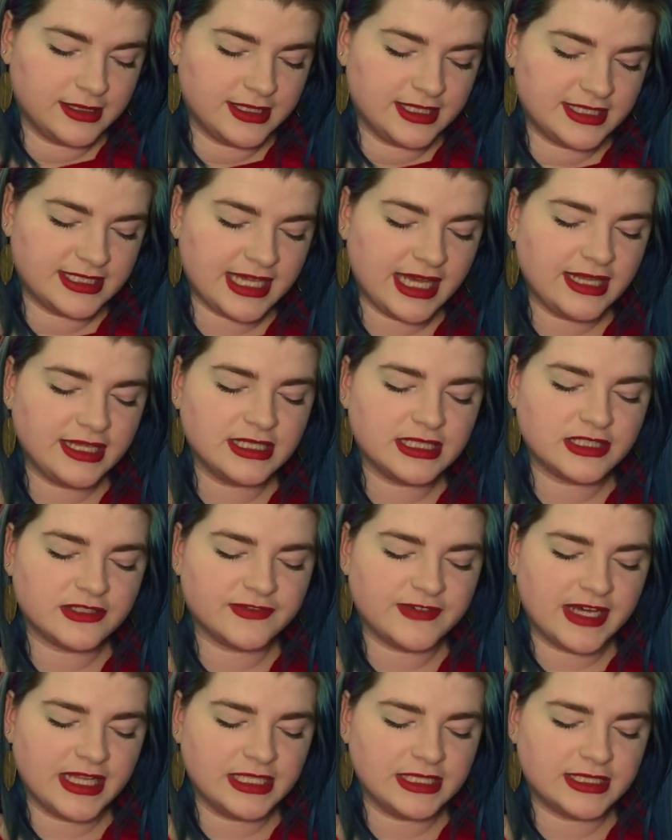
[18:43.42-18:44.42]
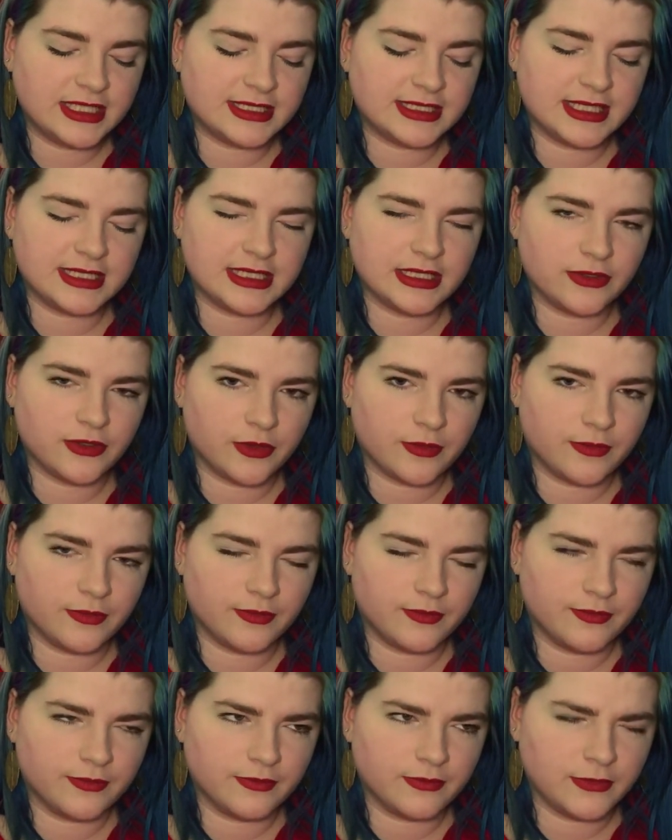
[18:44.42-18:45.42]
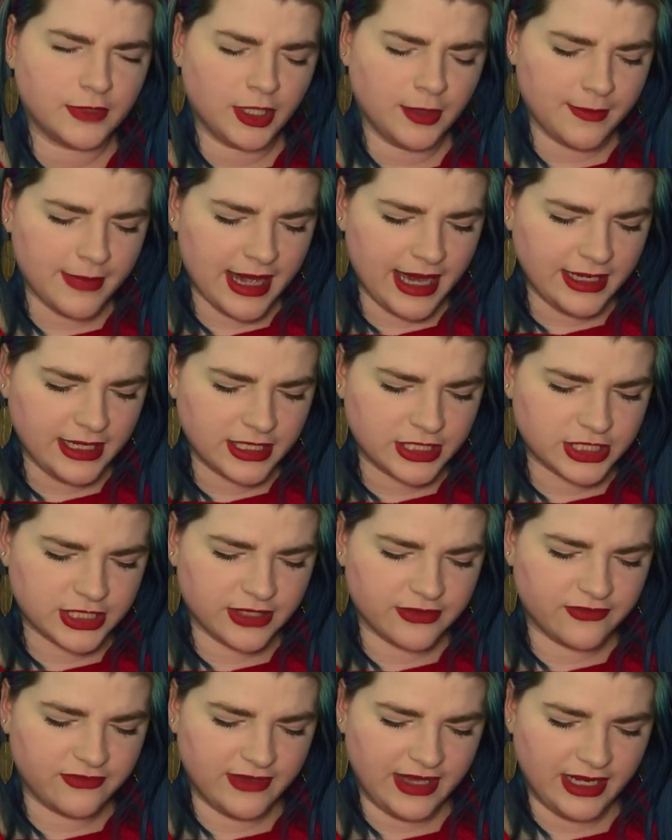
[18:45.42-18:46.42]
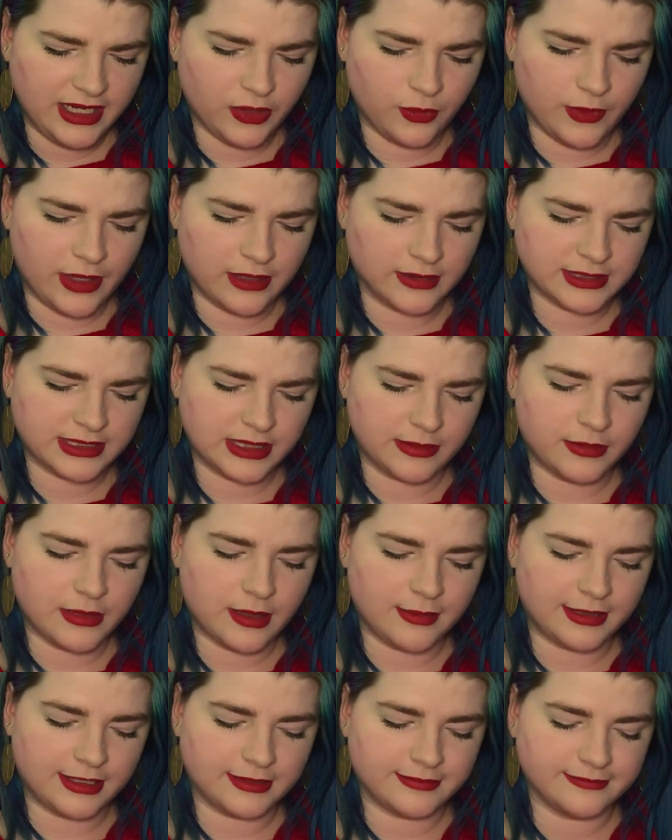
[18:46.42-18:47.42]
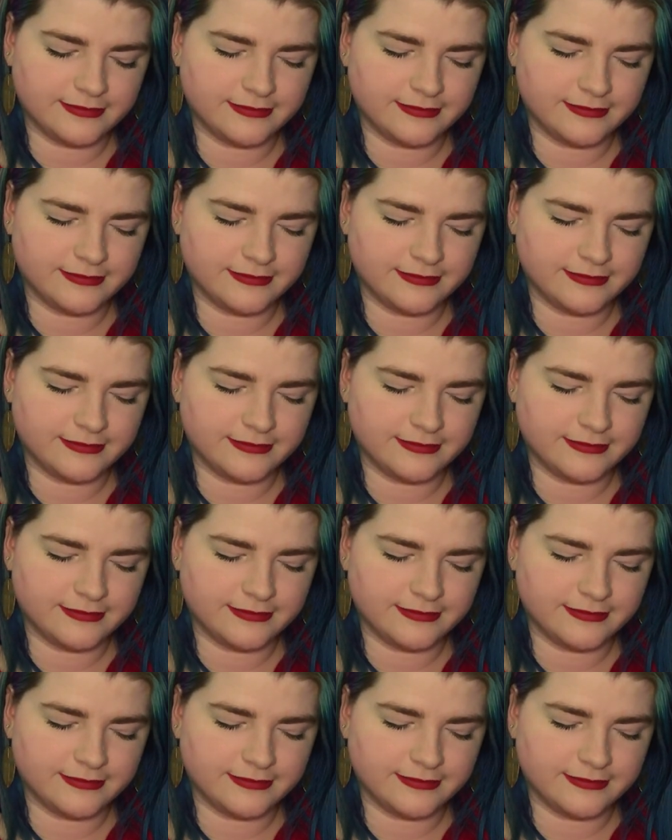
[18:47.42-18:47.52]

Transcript: Silence fell in the sitting room. You managed it very well, said Mama.